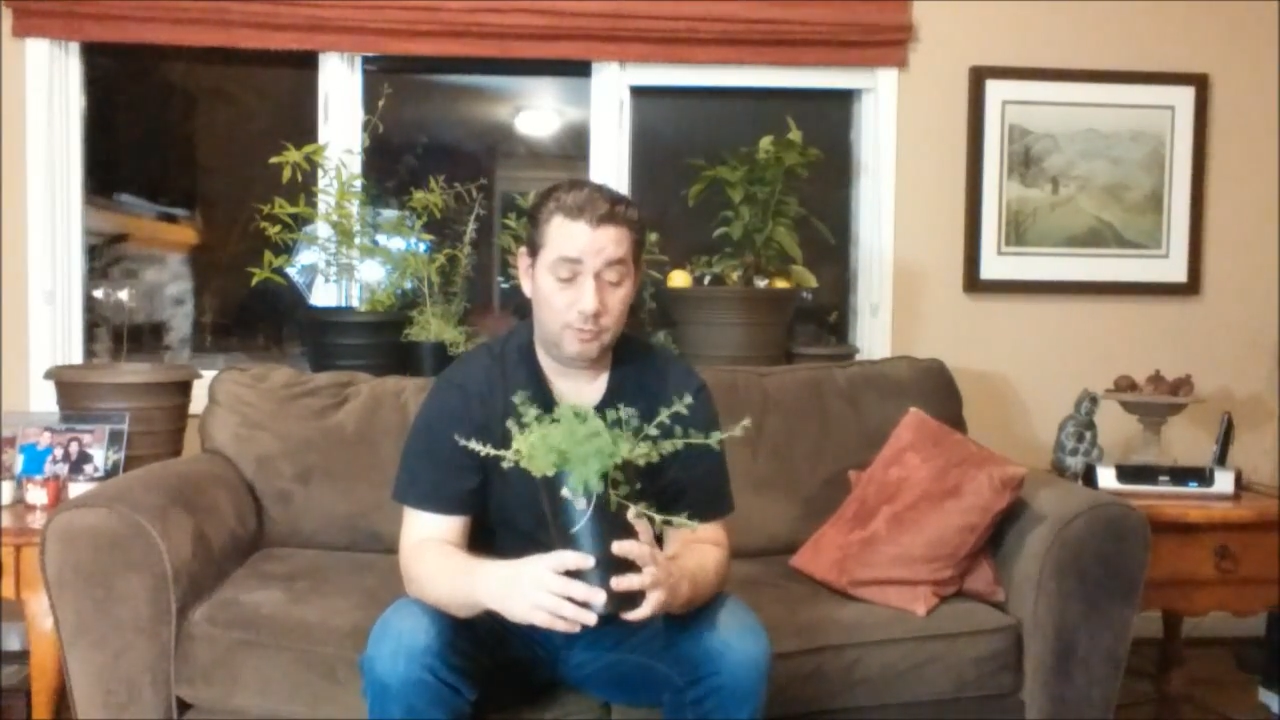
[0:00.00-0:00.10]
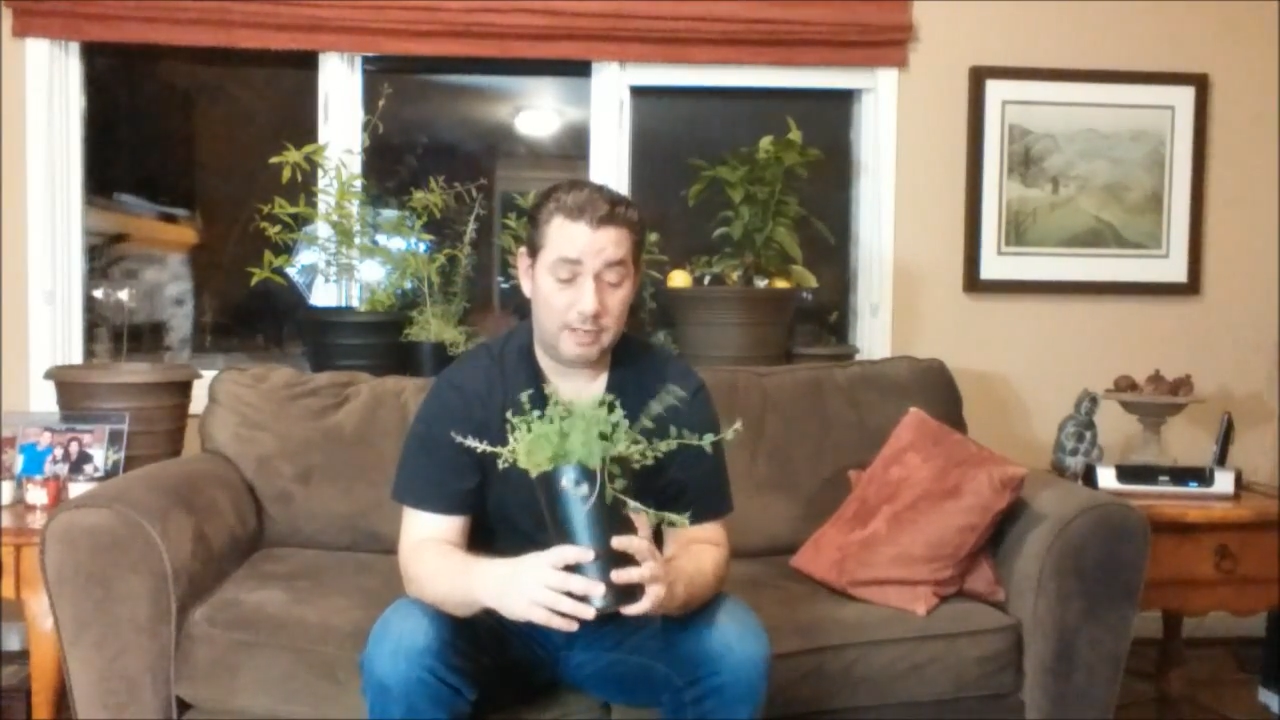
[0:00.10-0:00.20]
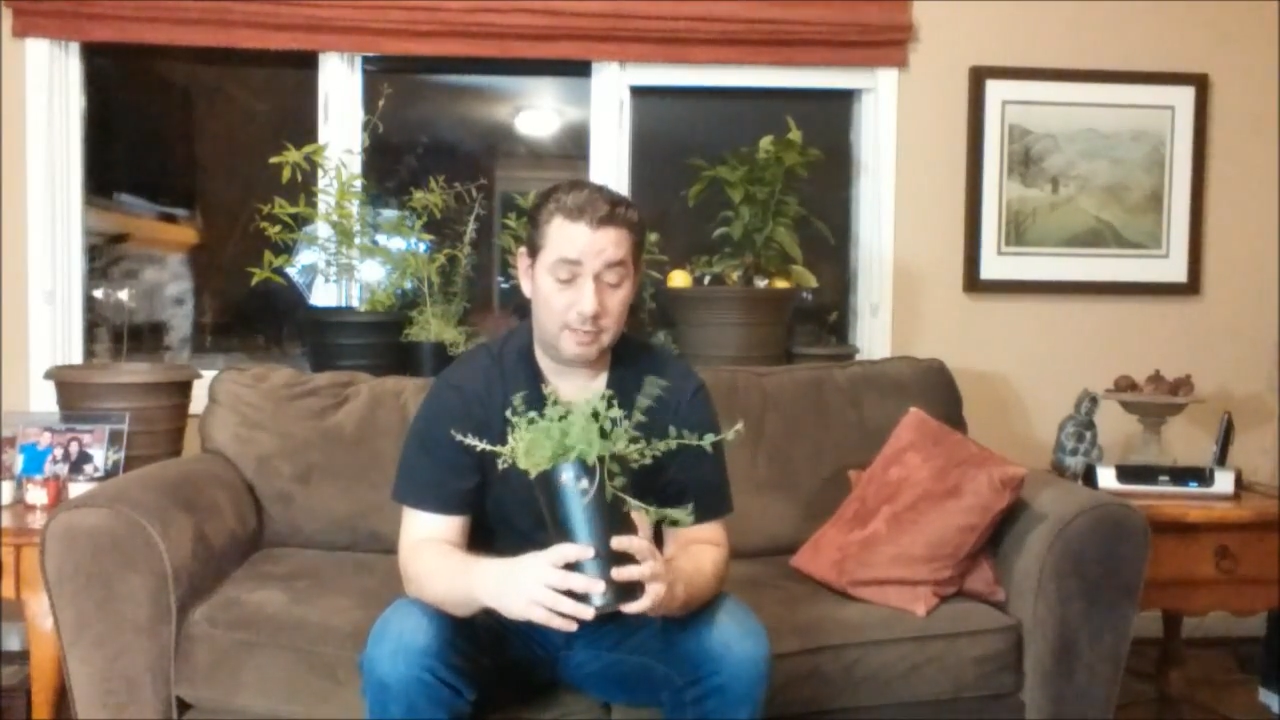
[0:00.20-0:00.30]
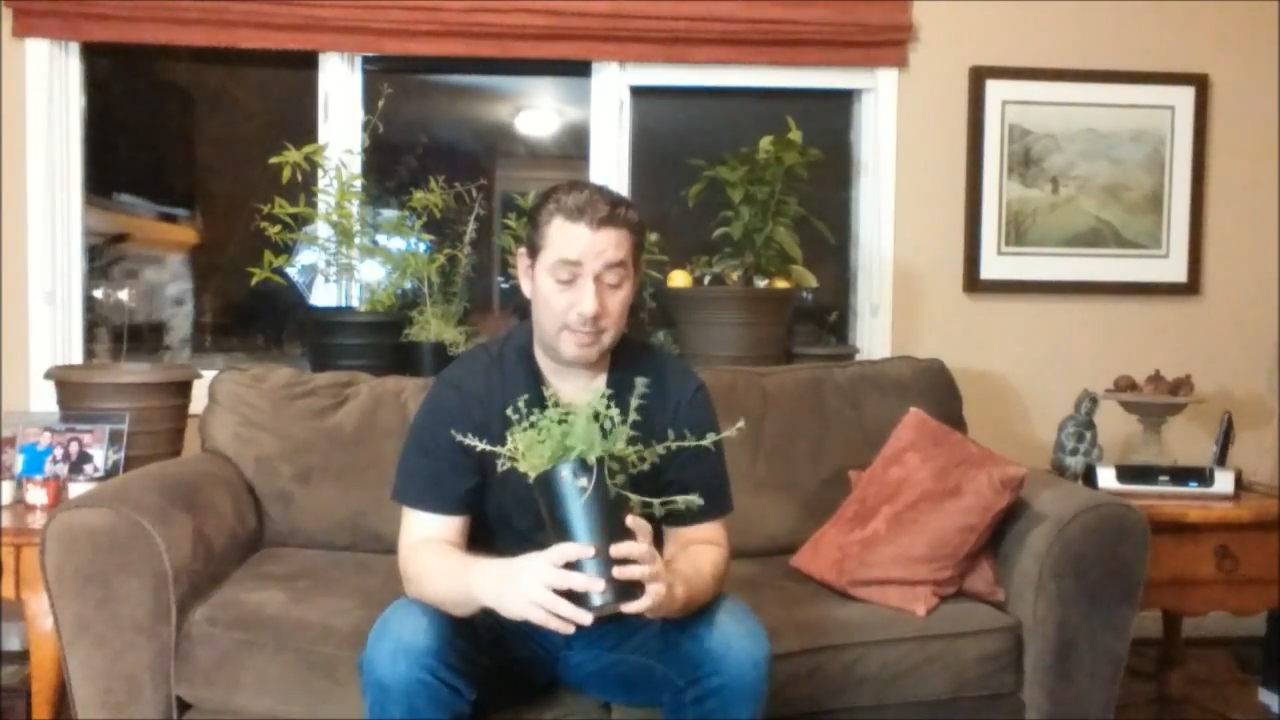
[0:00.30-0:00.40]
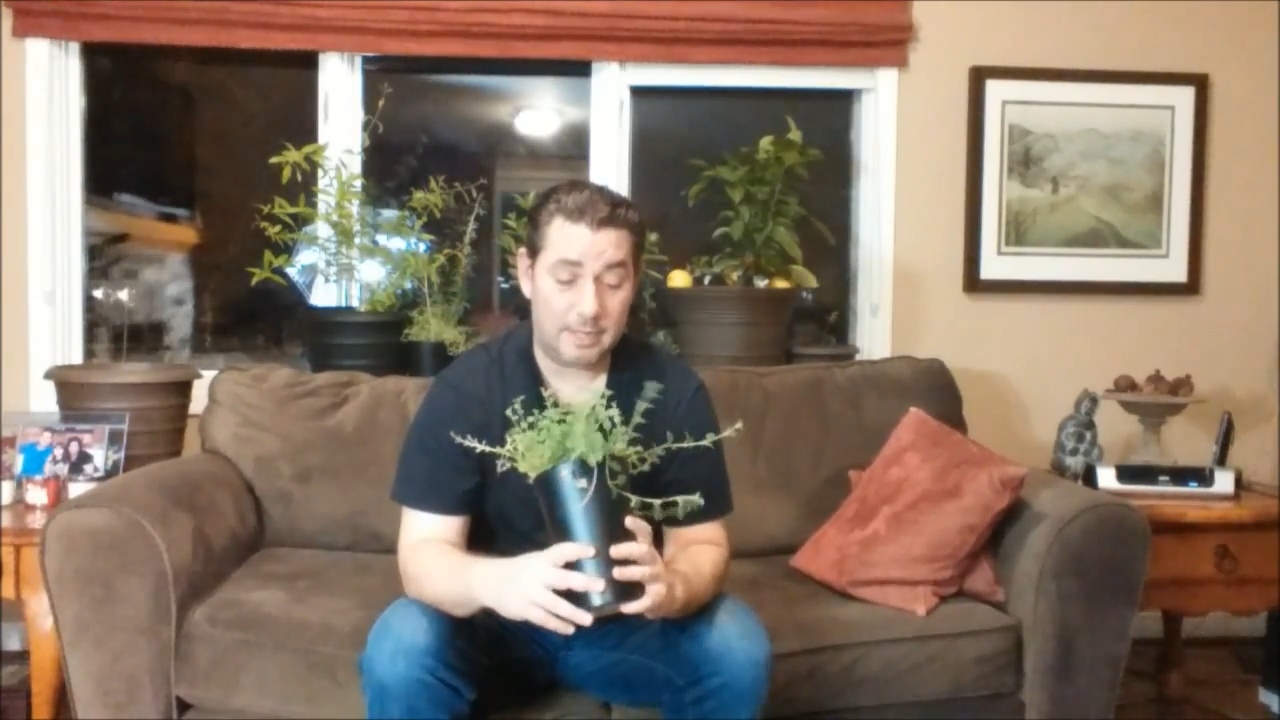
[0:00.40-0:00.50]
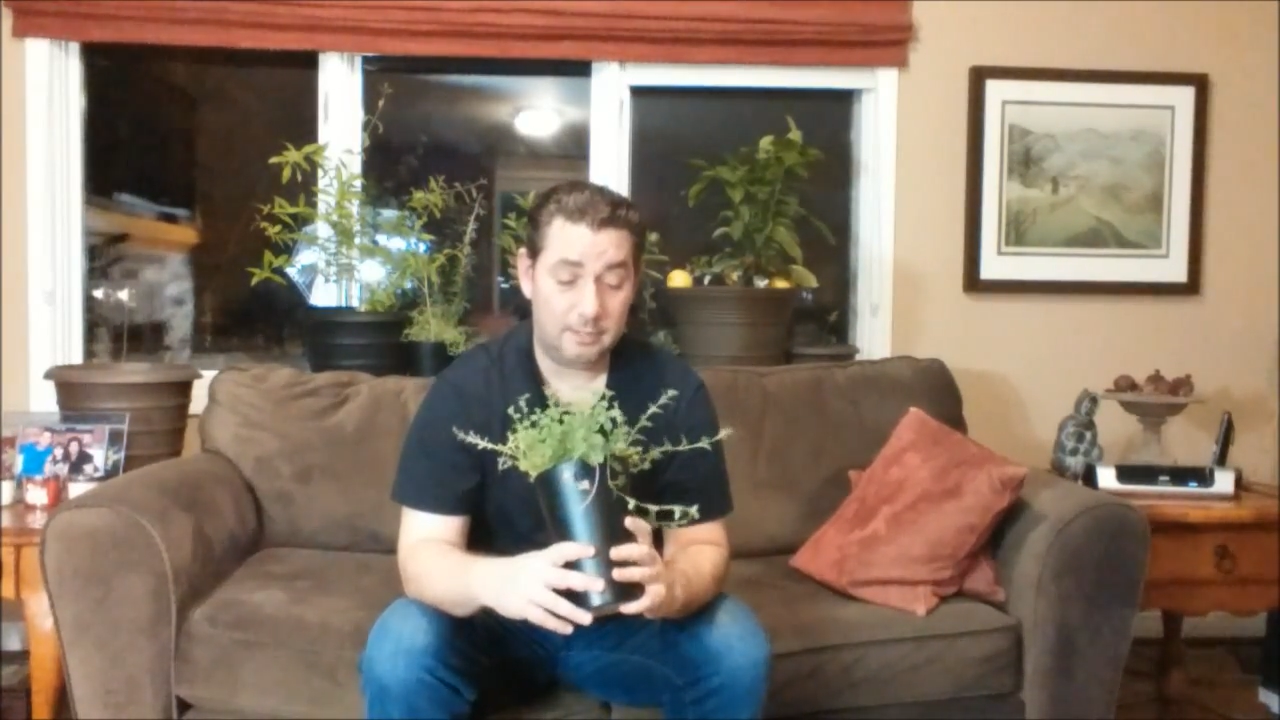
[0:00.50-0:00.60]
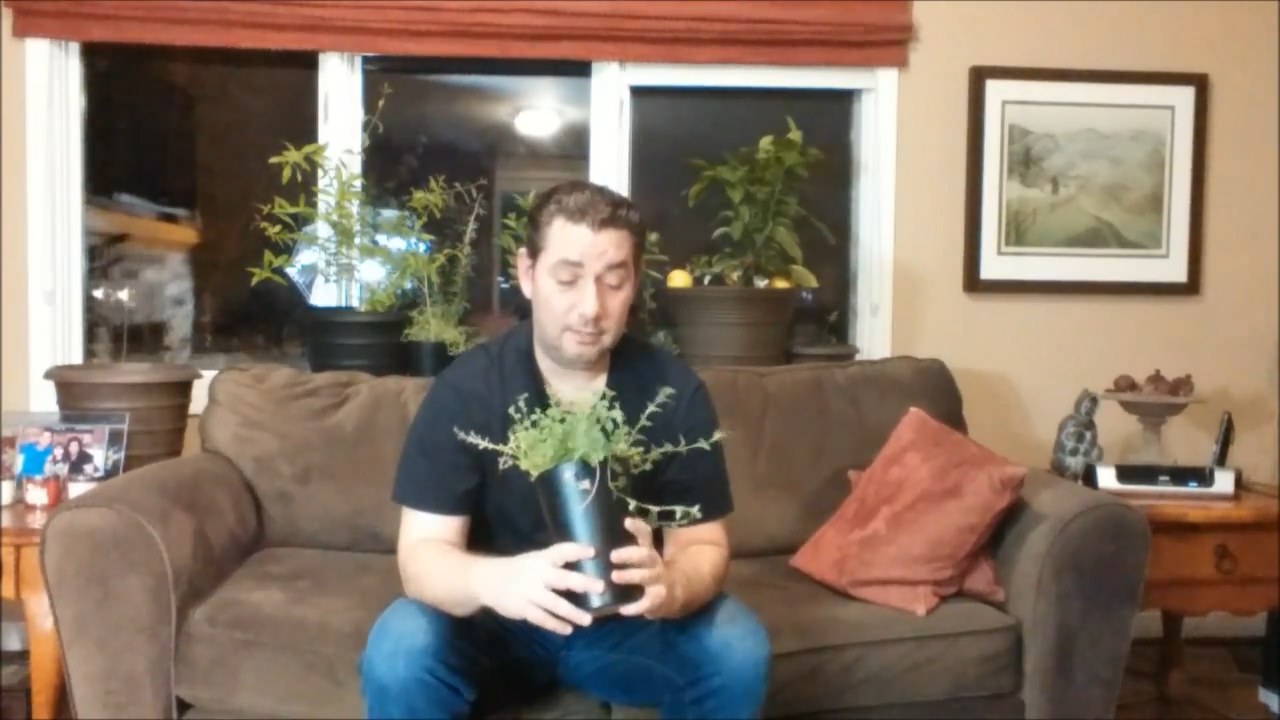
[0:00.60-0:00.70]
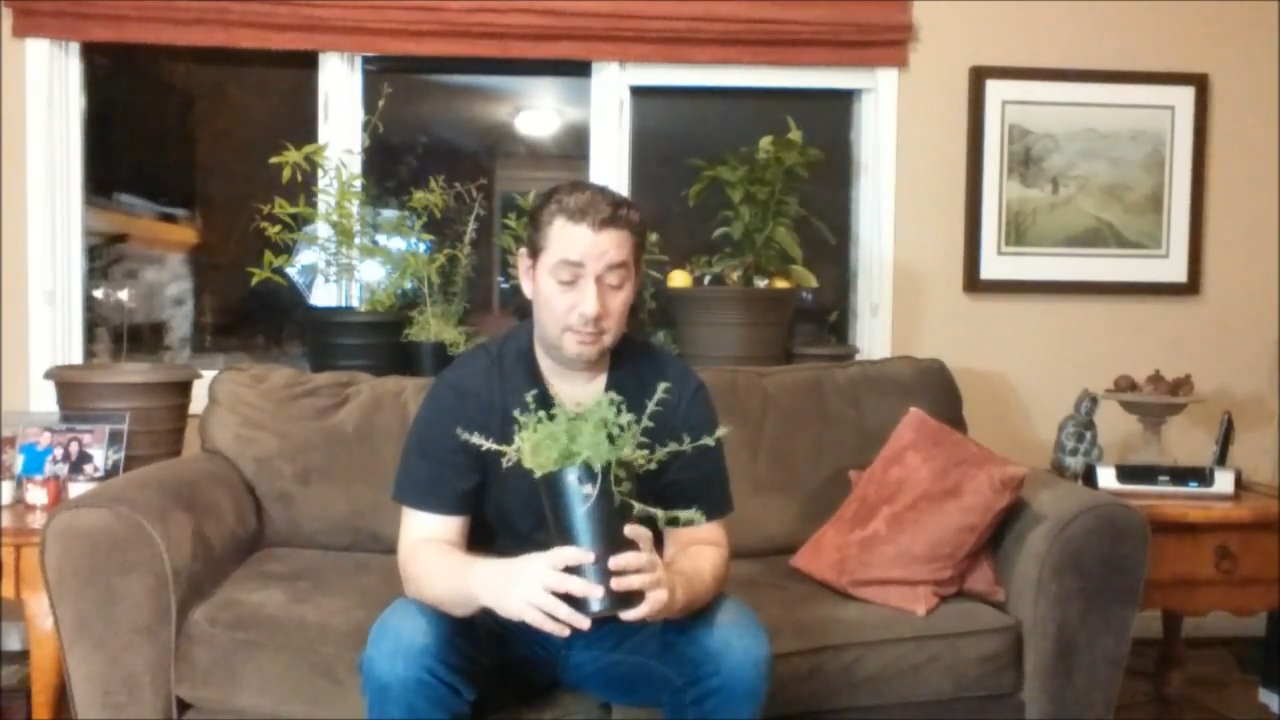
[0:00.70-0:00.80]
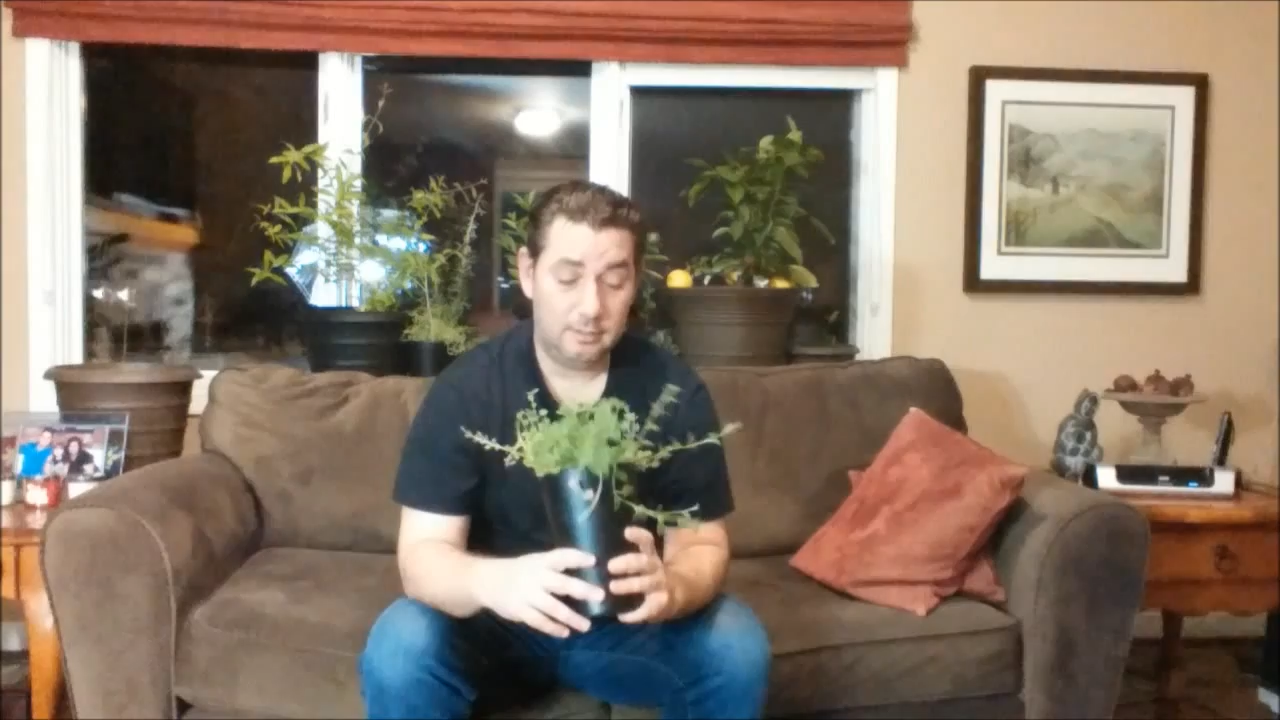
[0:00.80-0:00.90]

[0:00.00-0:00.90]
recommend.